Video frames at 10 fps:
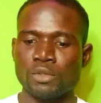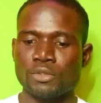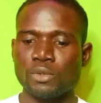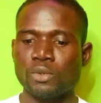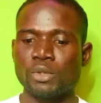
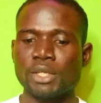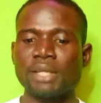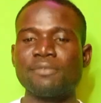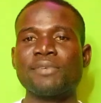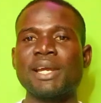So
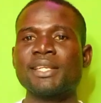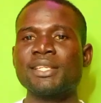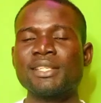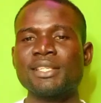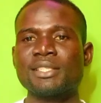in
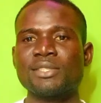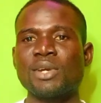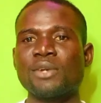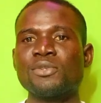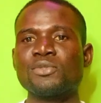finding this, you
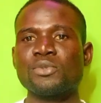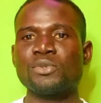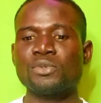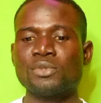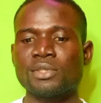are going to
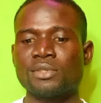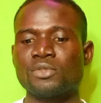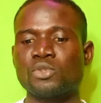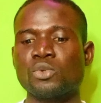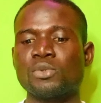use
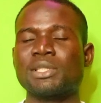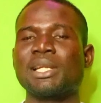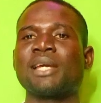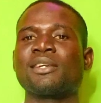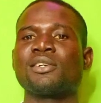tools
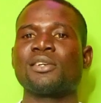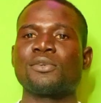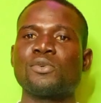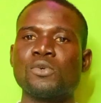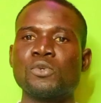like
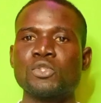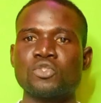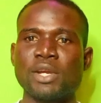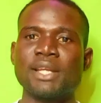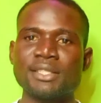Google
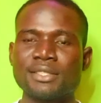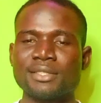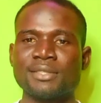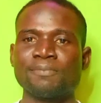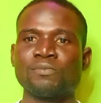
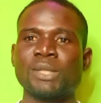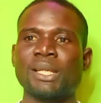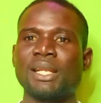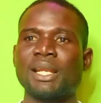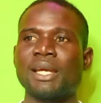Trends,
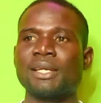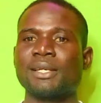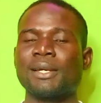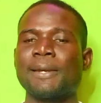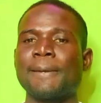
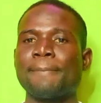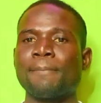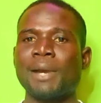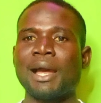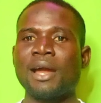like
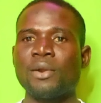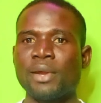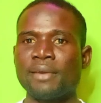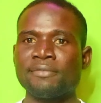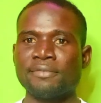
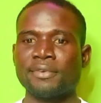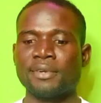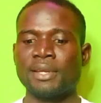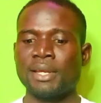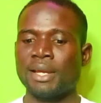RF,
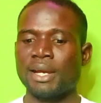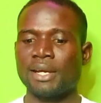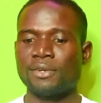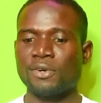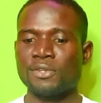
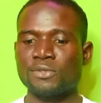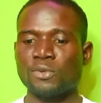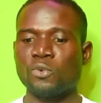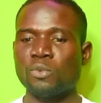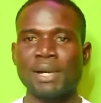and
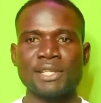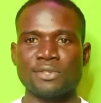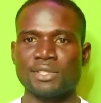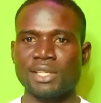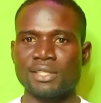also
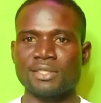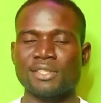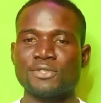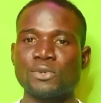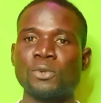
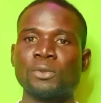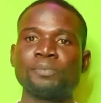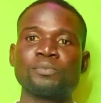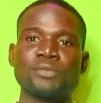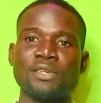Ubersuggest. So
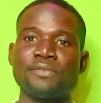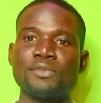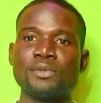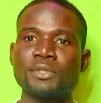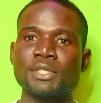if you
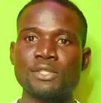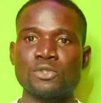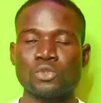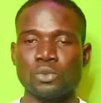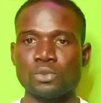use these
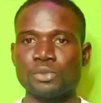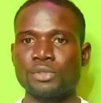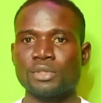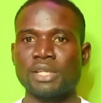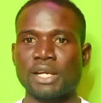
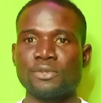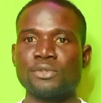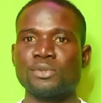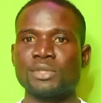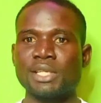tools, they are going
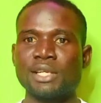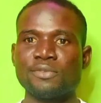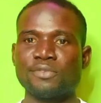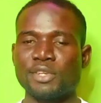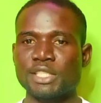to tell you,
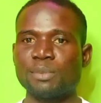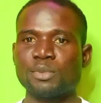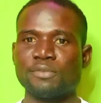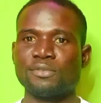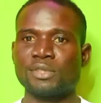for
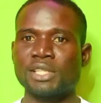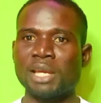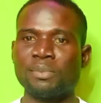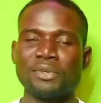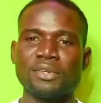example, if you
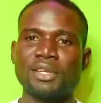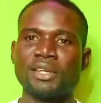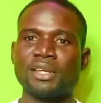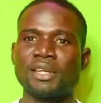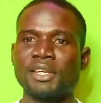type
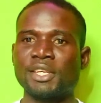a